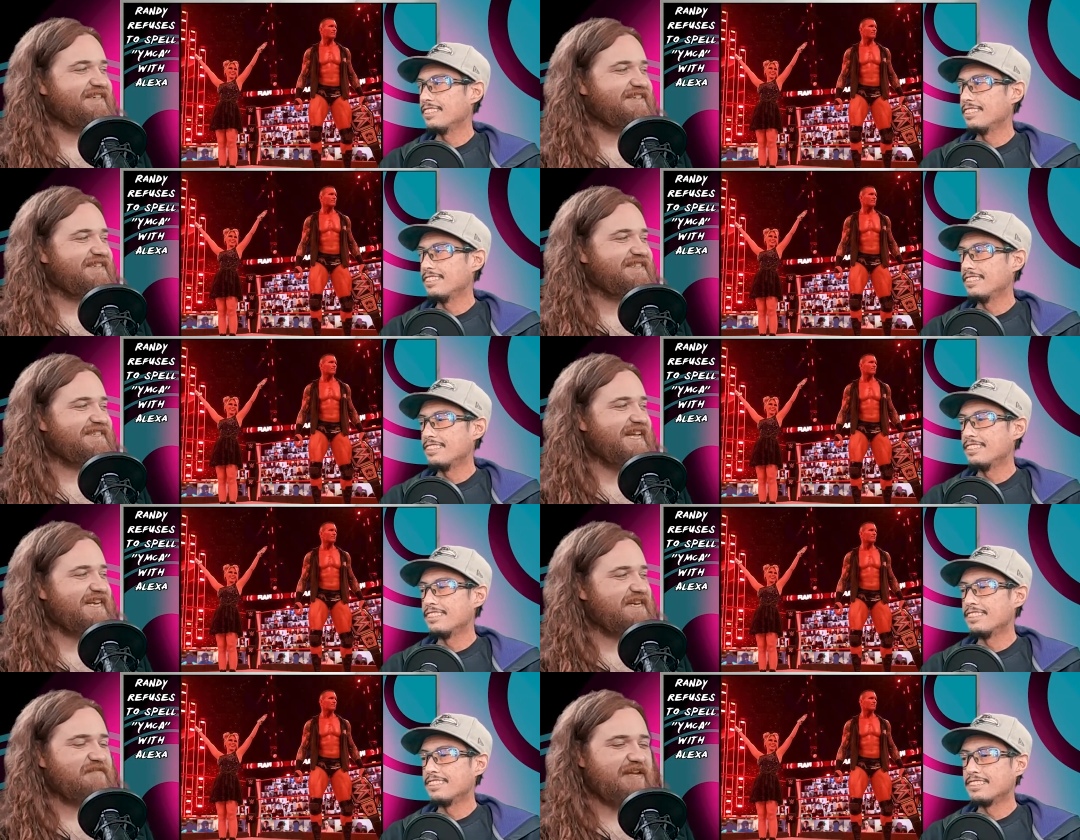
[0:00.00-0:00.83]
Speaker 1: or just
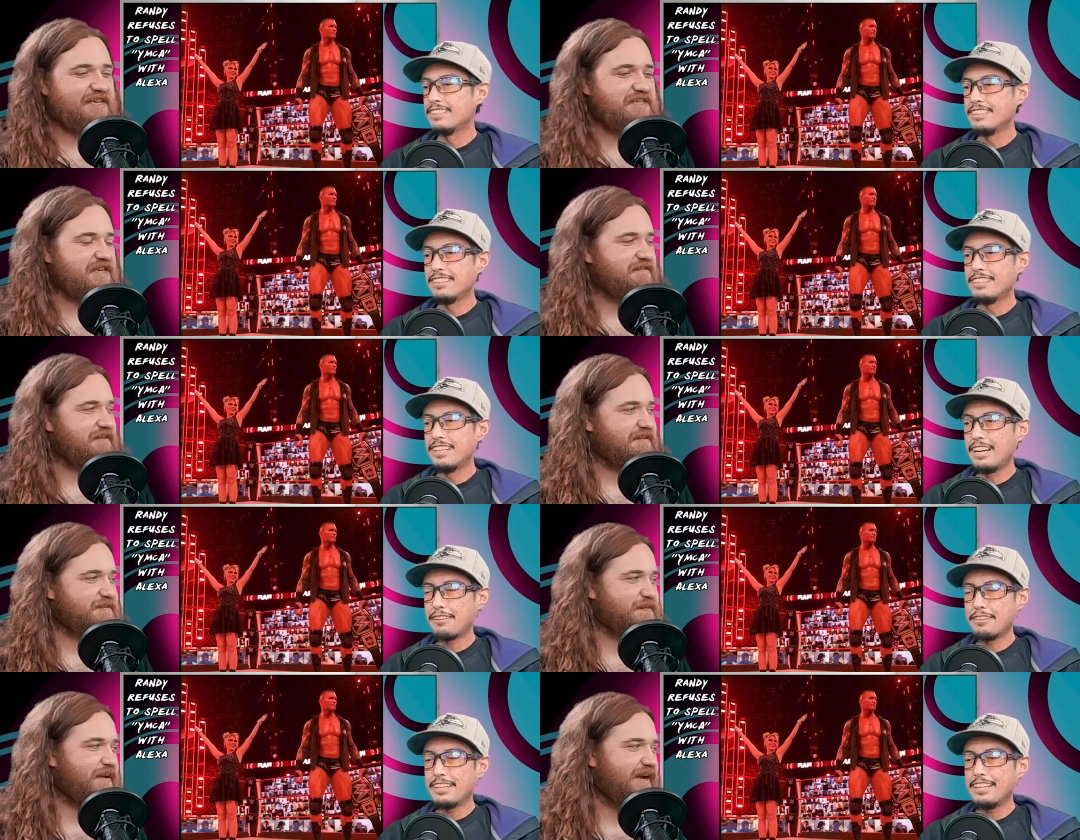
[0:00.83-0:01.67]
taking advantage of
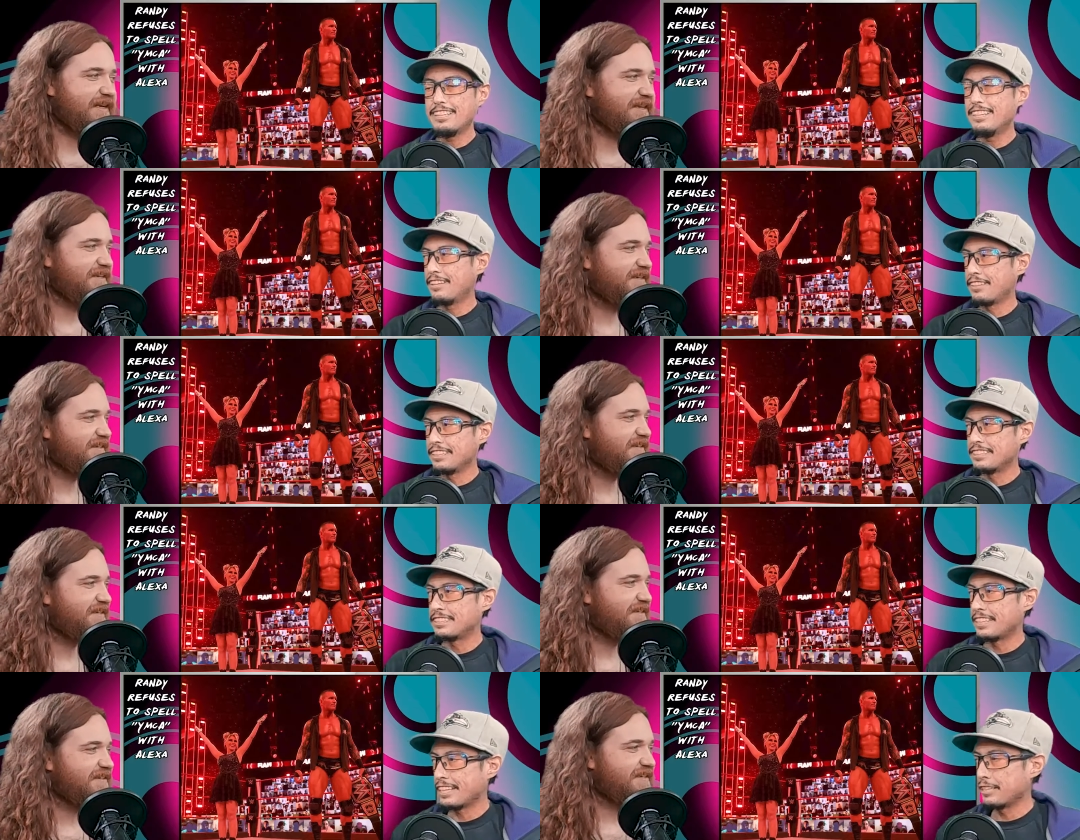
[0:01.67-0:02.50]
a I
Speaker 2: think, spot? I think
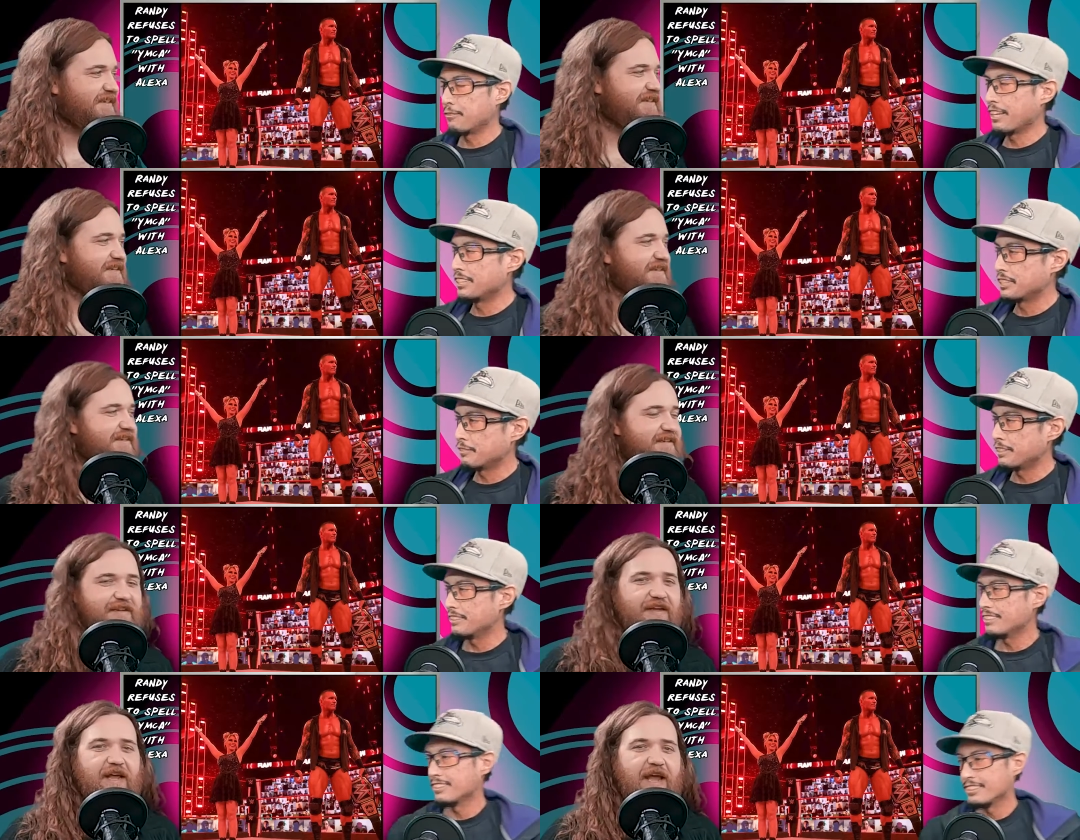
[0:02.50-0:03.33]
he's just taking advantage of
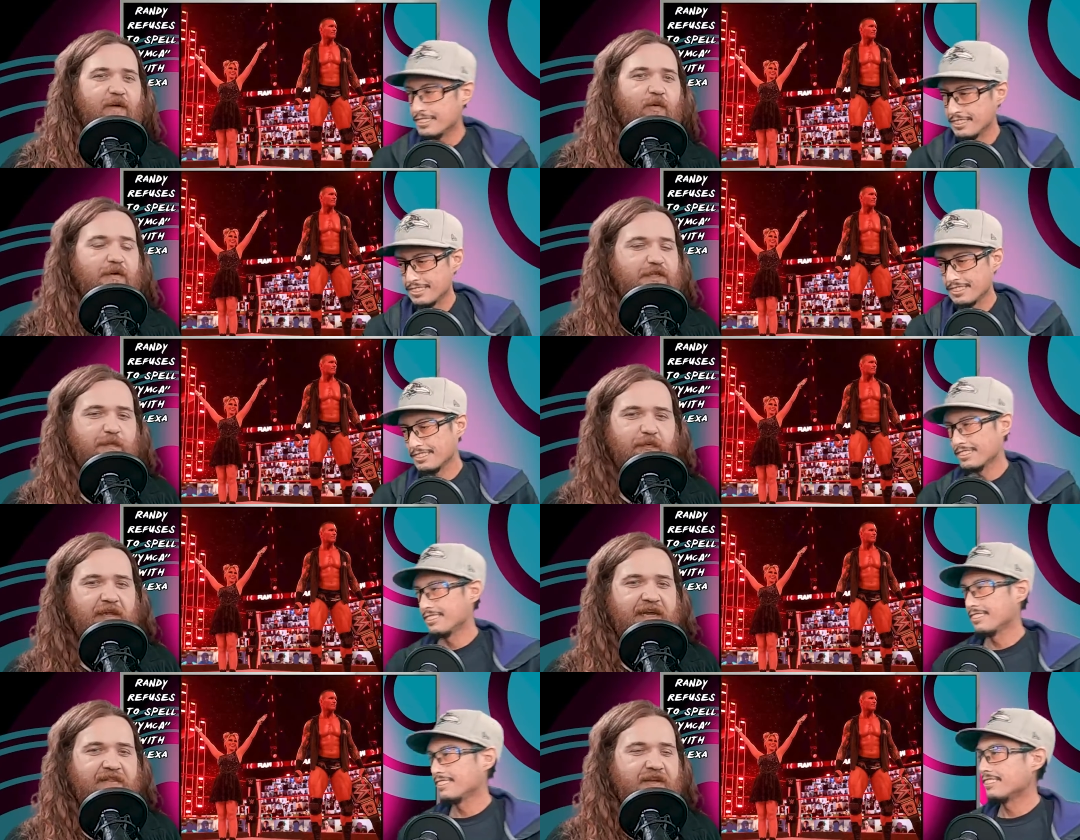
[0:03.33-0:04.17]
it.
Speaker 1: And what was the
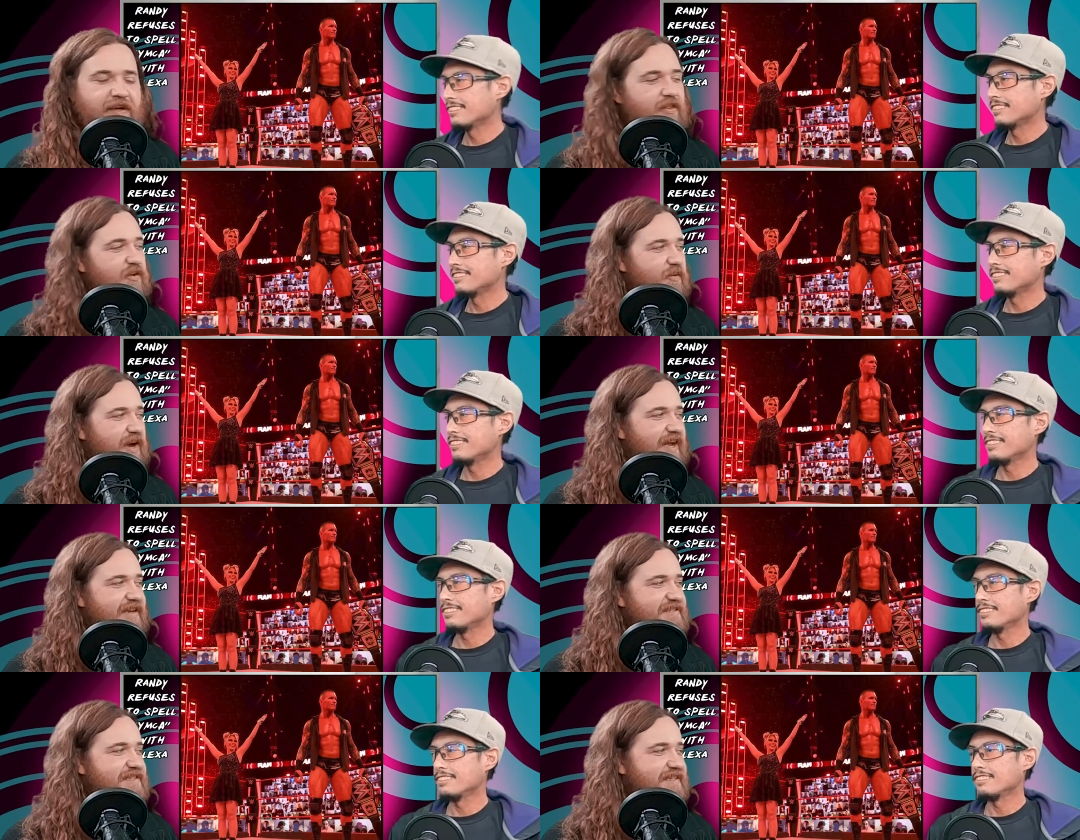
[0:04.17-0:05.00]
plan then
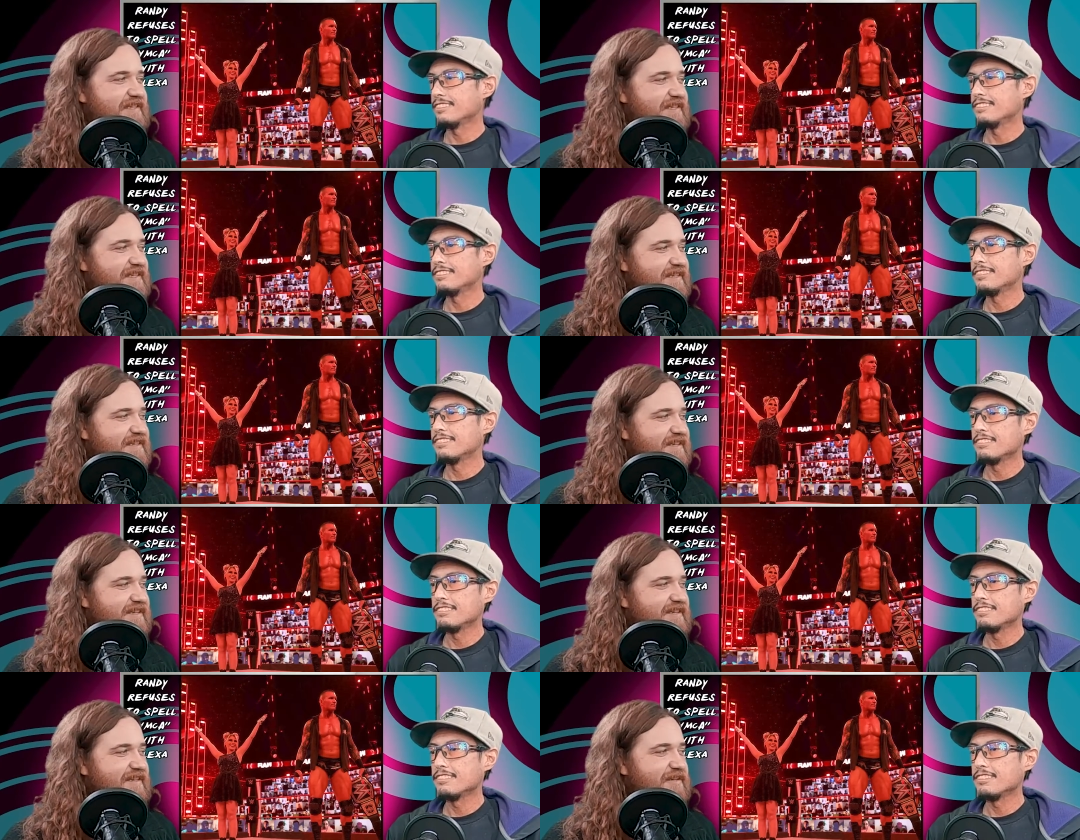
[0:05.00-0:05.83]
otherwise?
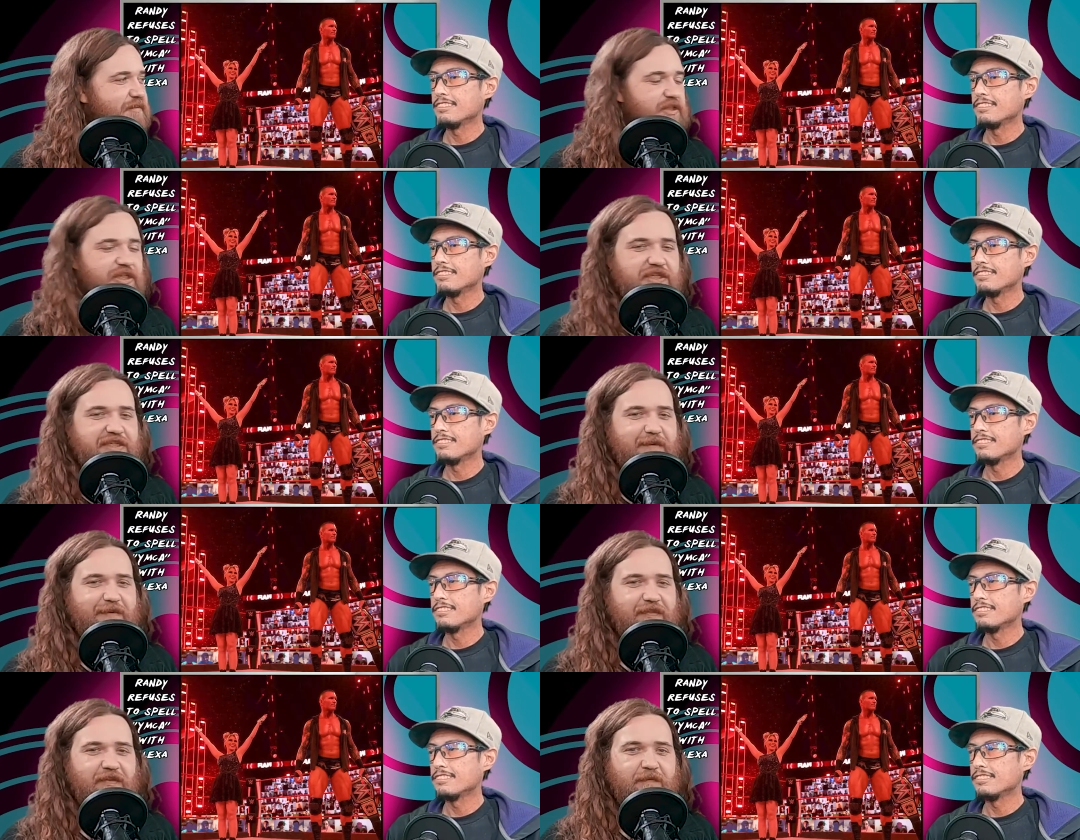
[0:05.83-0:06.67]
Was she just
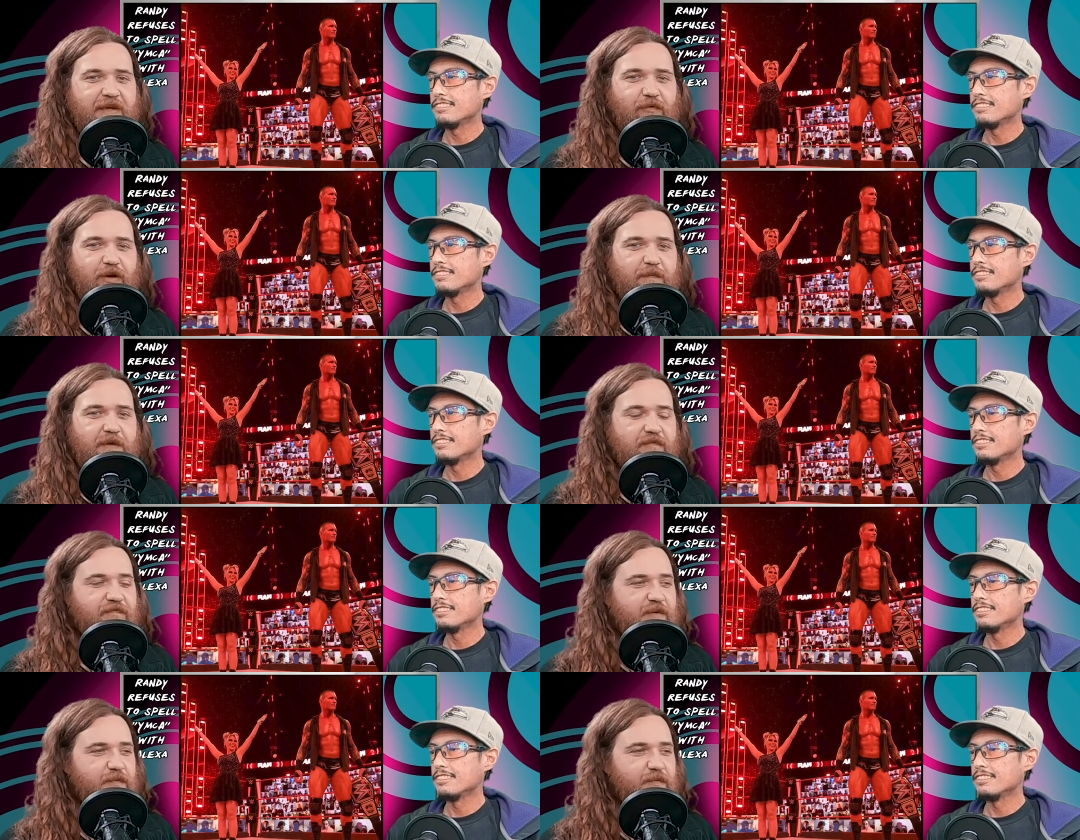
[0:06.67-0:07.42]
going to be out there and be creepy and the